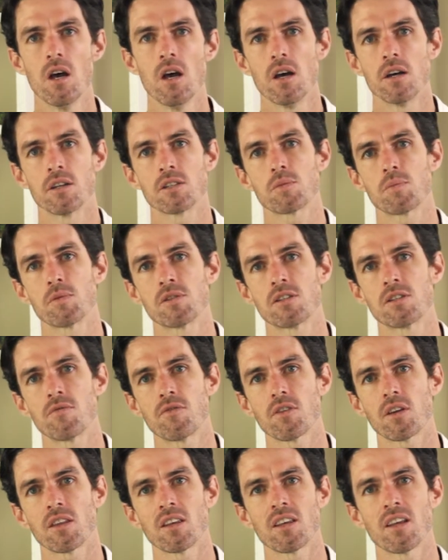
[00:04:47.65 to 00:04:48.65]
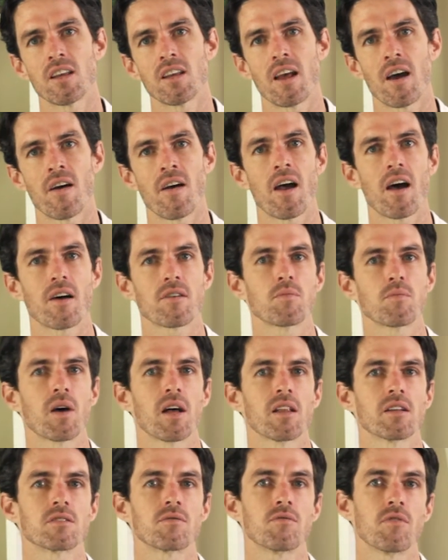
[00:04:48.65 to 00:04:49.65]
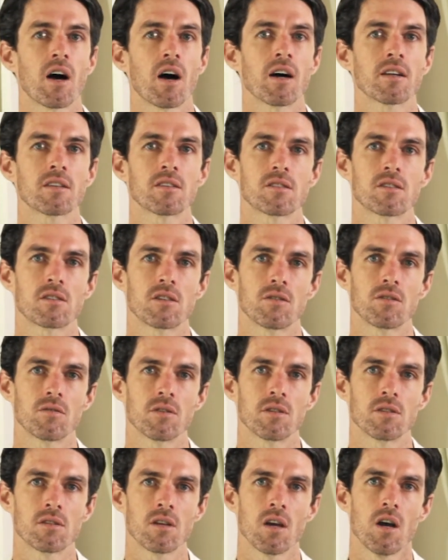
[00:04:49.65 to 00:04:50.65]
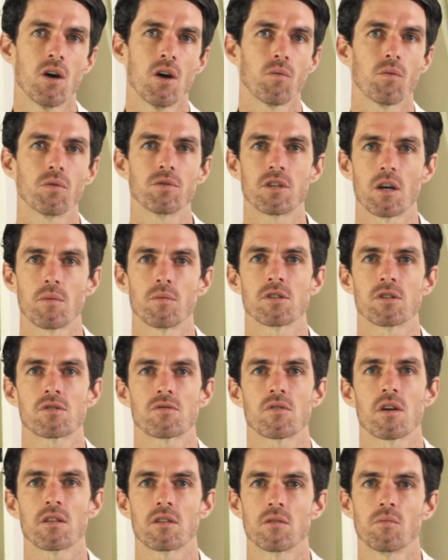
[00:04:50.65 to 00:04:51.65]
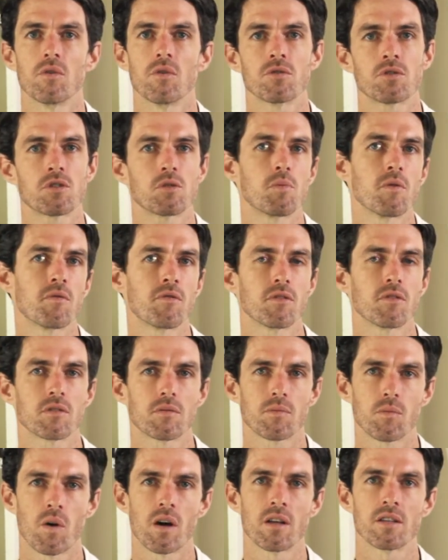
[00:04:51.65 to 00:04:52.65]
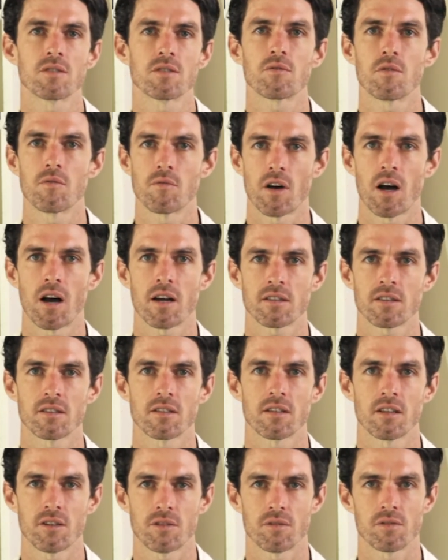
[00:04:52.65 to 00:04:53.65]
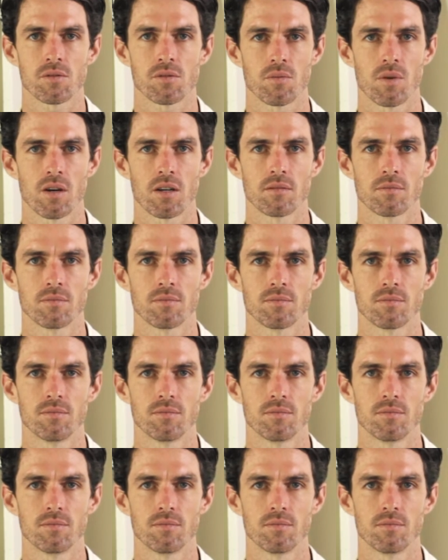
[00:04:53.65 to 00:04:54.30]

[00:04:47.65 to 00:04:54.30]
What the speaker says: and specifically in our How to Balance Vata series, we'll demonstrate the most specific ones for Vata there as well.